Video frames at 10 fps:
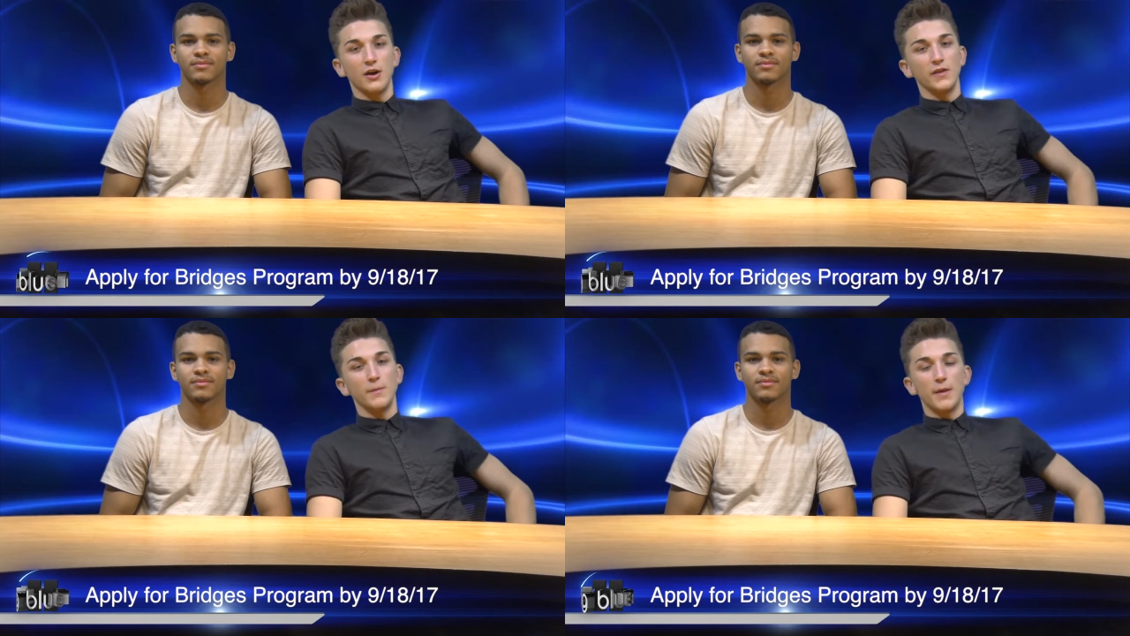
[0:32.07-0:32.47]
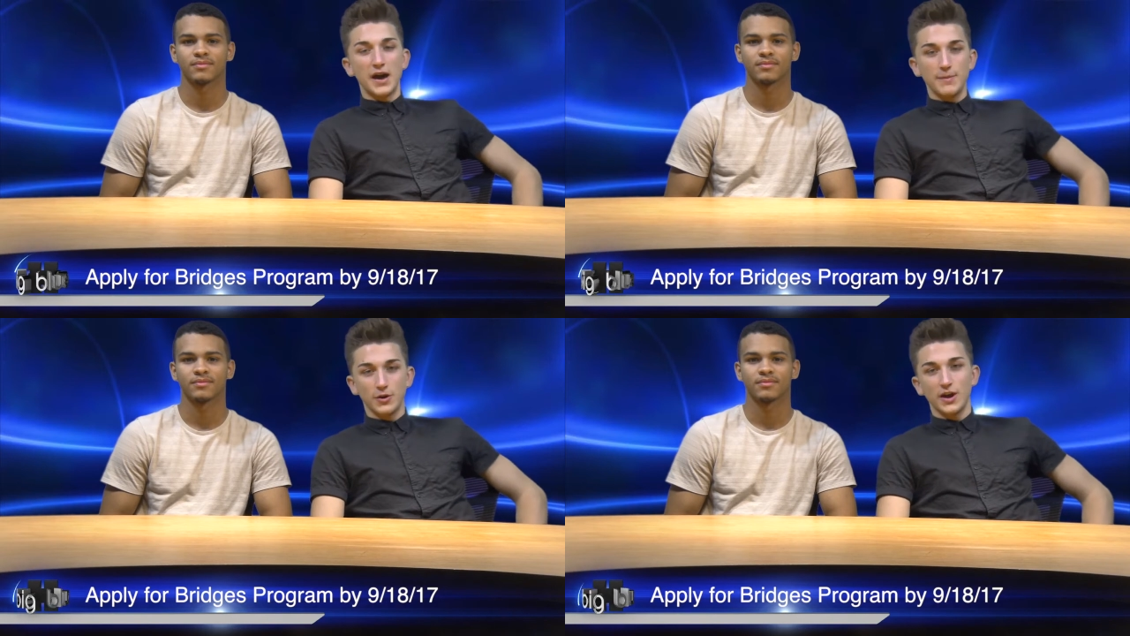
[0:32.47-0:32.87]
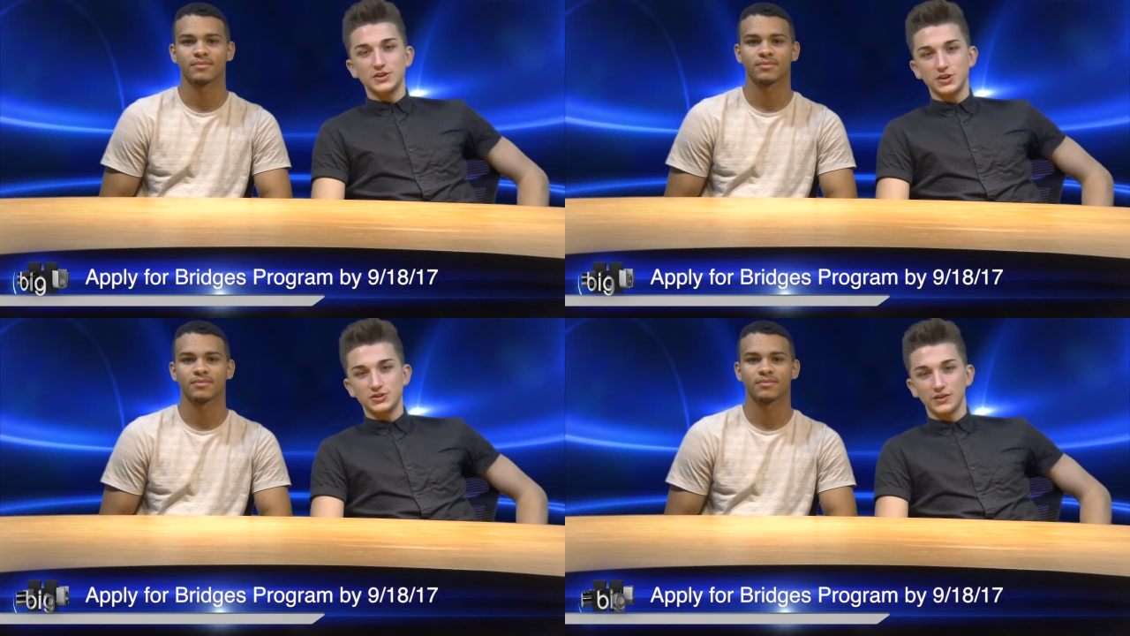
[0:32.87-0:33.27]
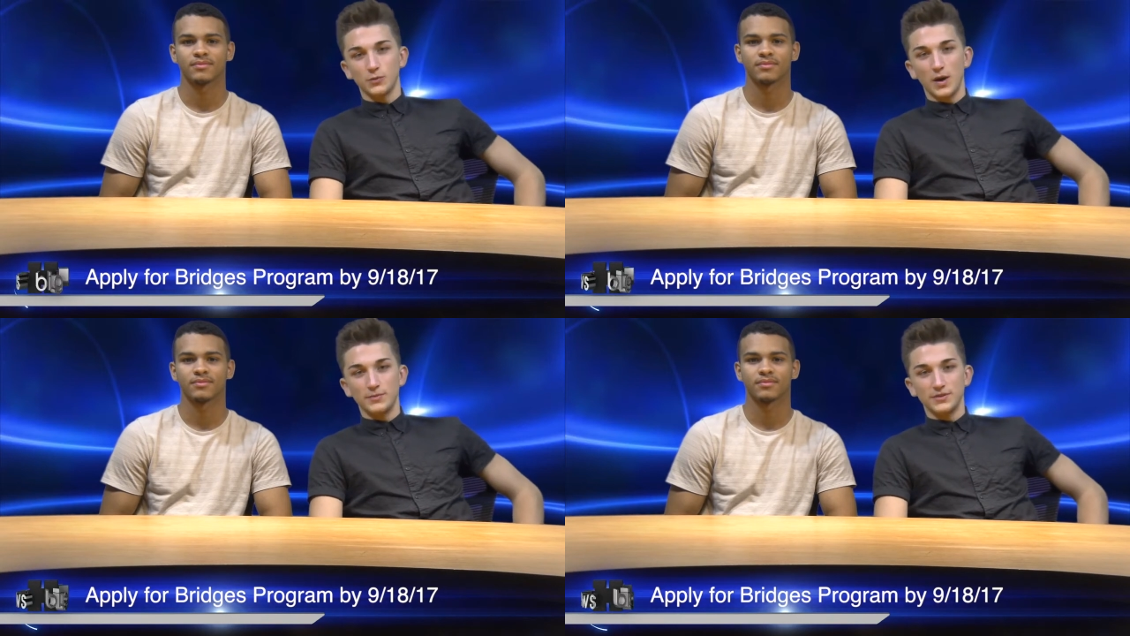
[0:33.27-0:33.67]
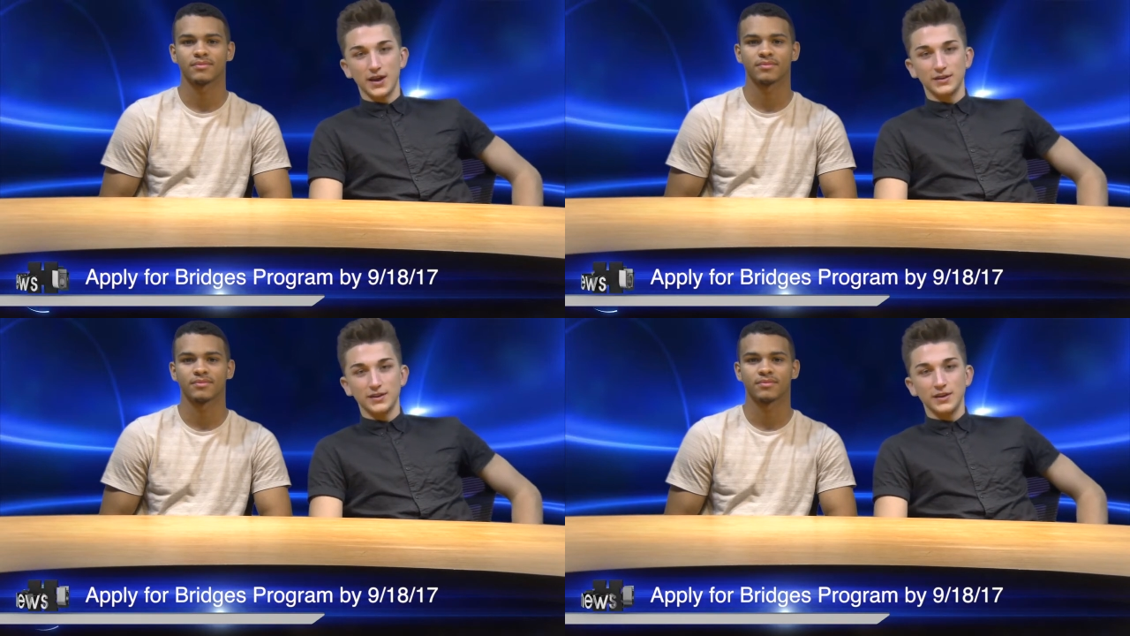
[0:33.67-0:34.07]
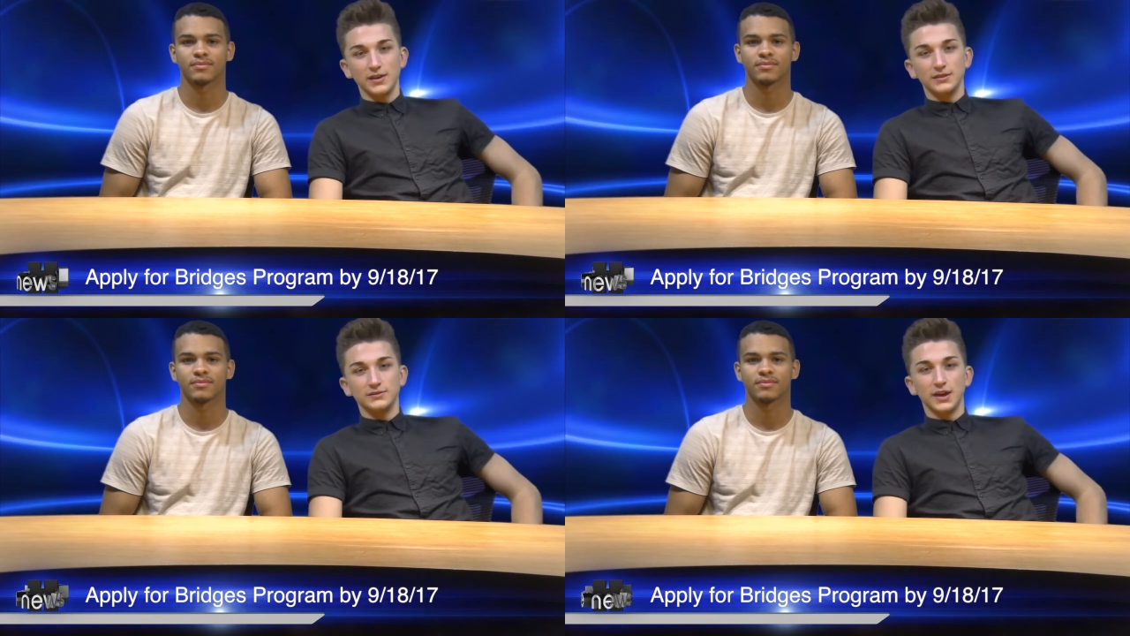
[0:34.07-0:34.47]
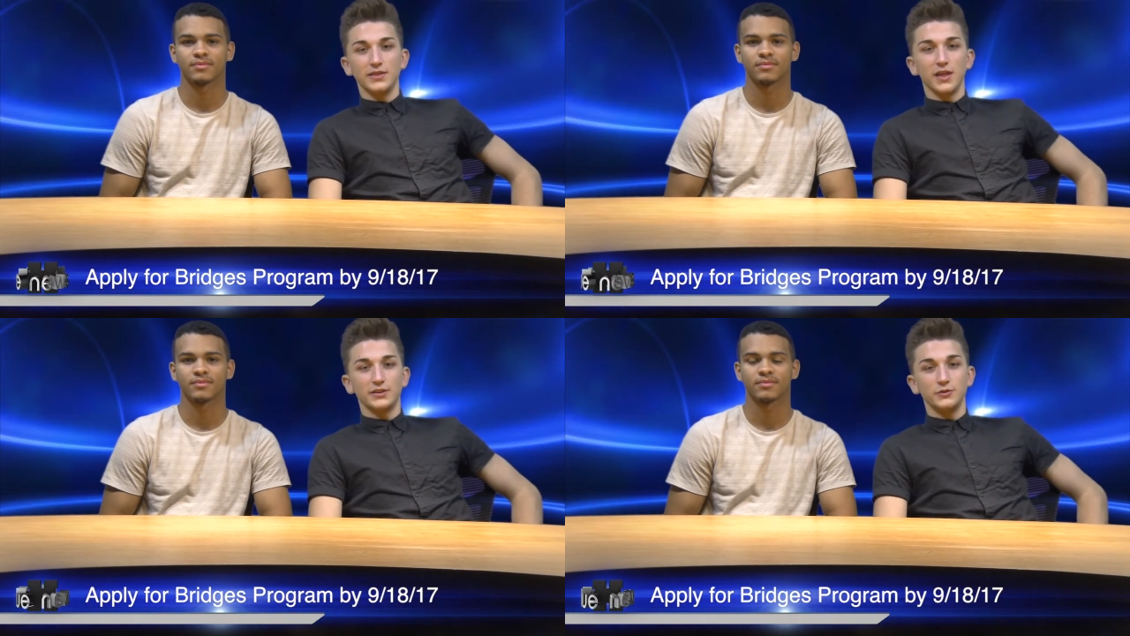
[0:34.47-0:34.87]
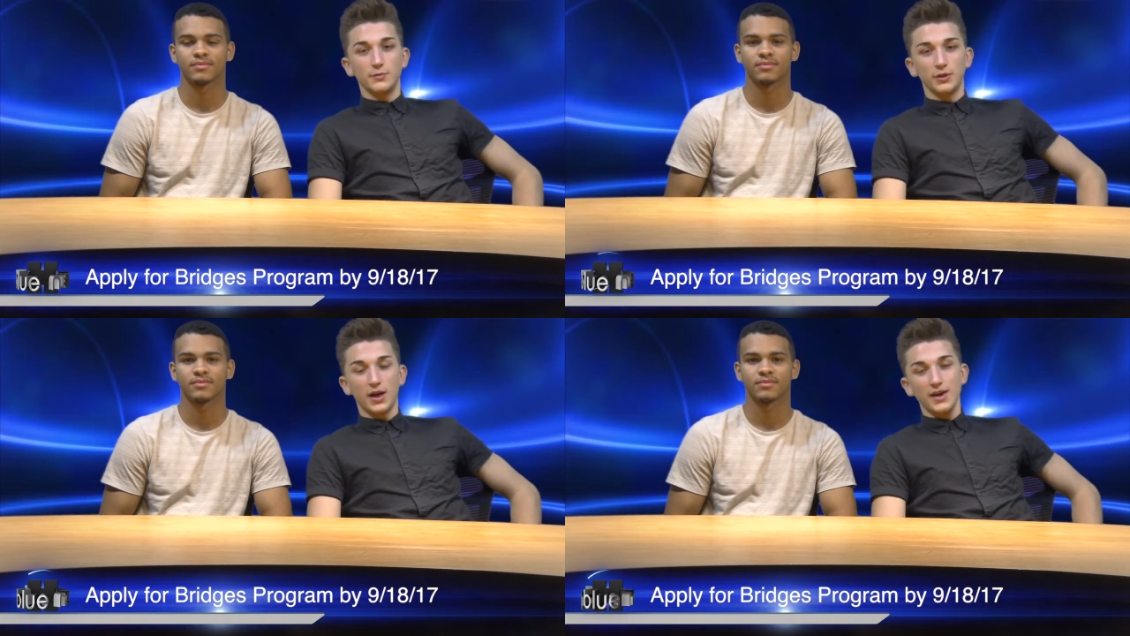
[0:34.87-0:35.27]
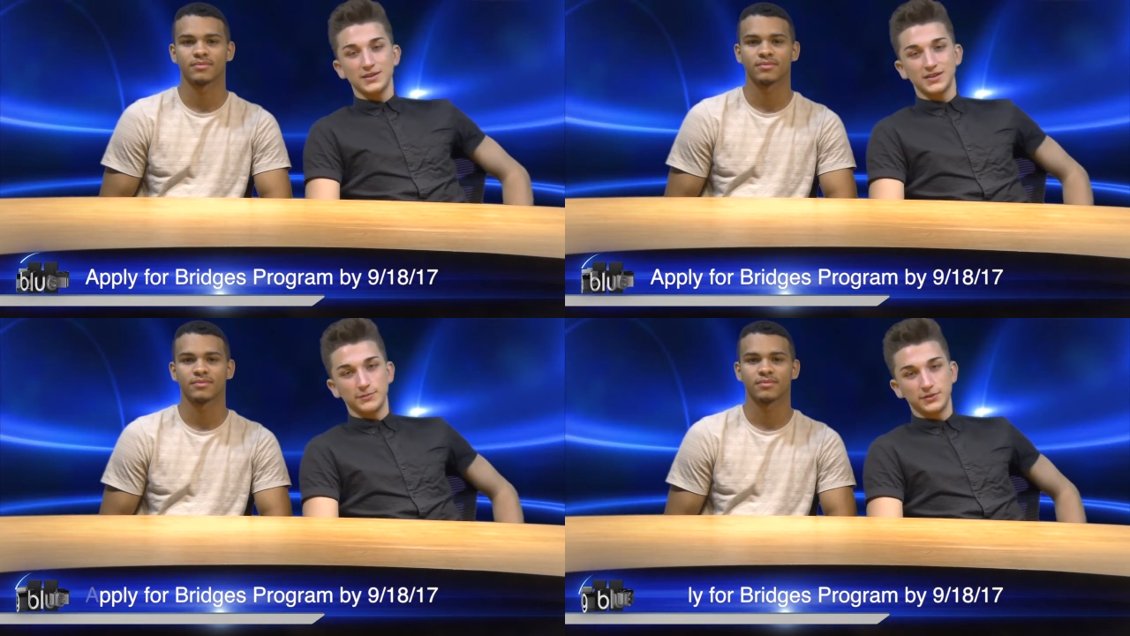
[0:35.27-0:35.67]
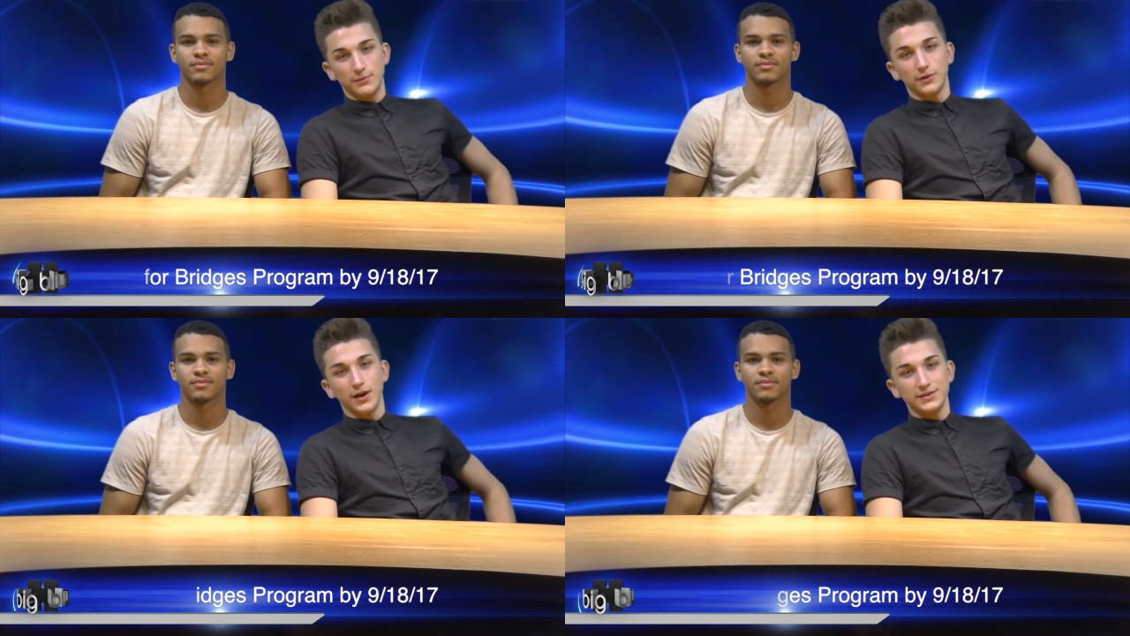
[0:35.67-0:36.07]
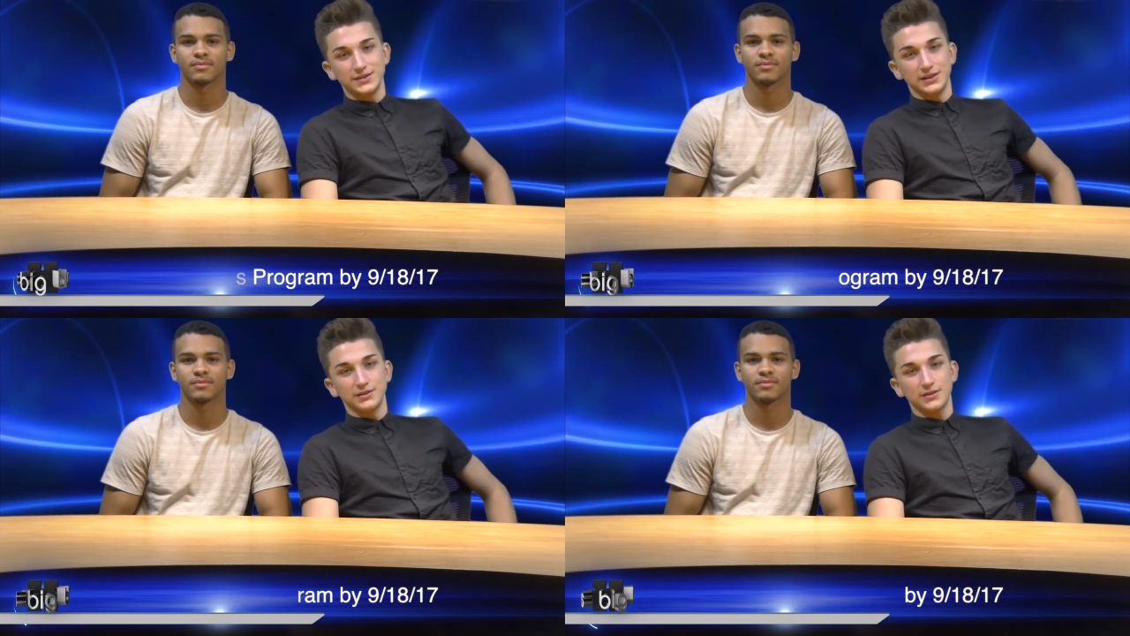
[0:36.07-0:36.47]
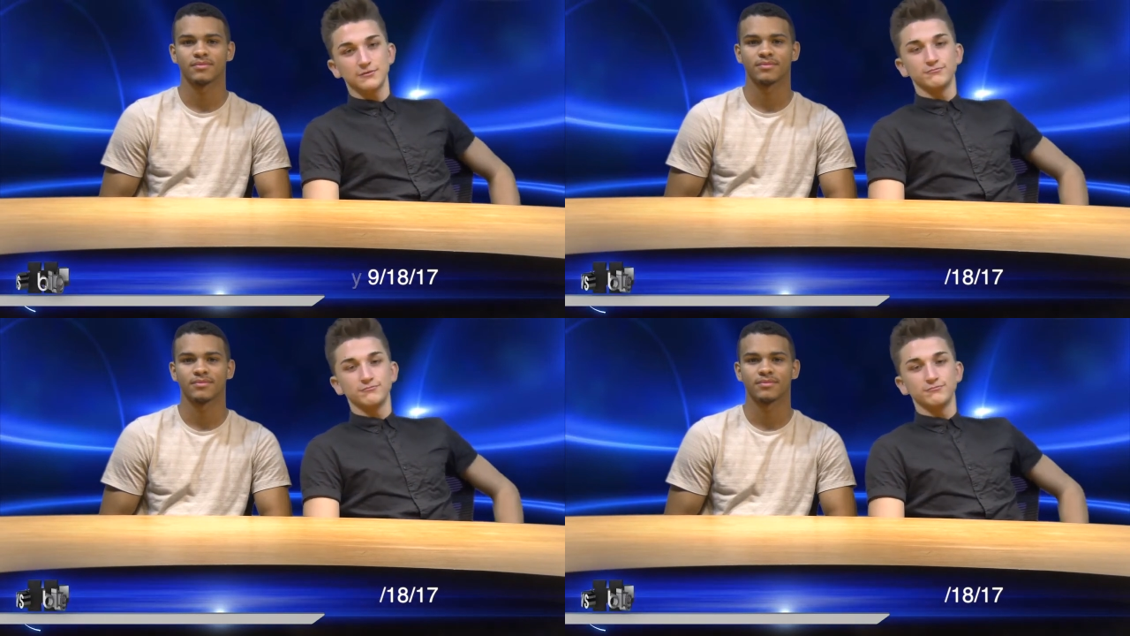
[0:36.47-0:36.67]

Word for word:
Speaker 1: on the Miami or HHS website. Deadline to apply is September 18th.